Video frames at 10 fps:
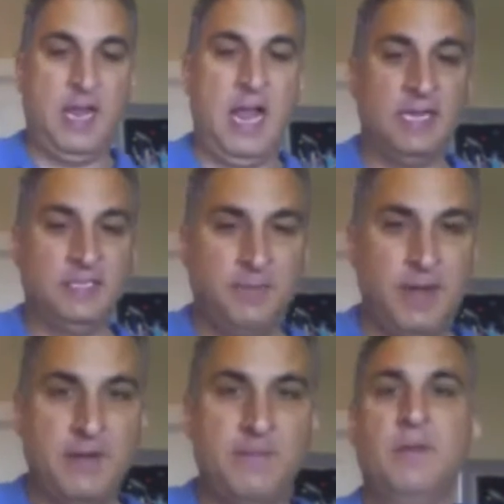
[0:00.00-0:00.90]
has the
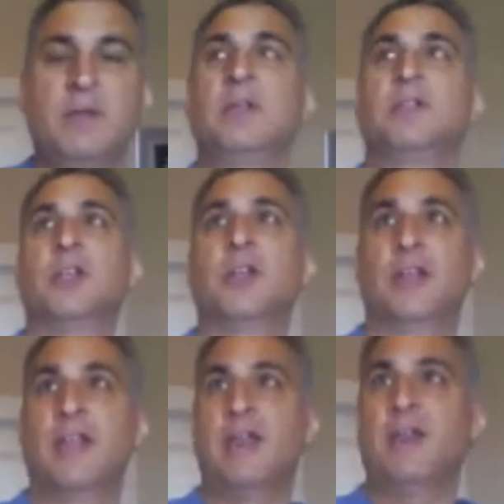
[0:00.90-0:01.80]
button, so you,
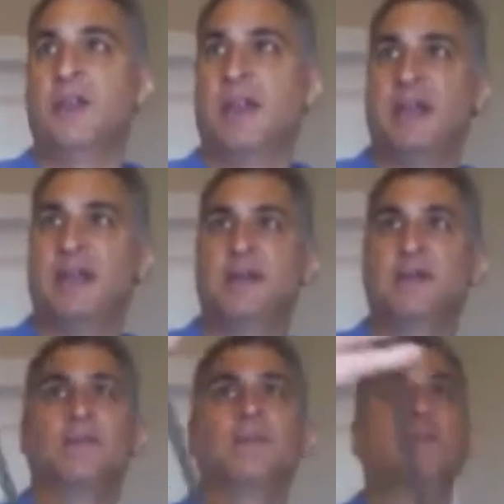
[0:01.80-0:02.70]
again, you get it,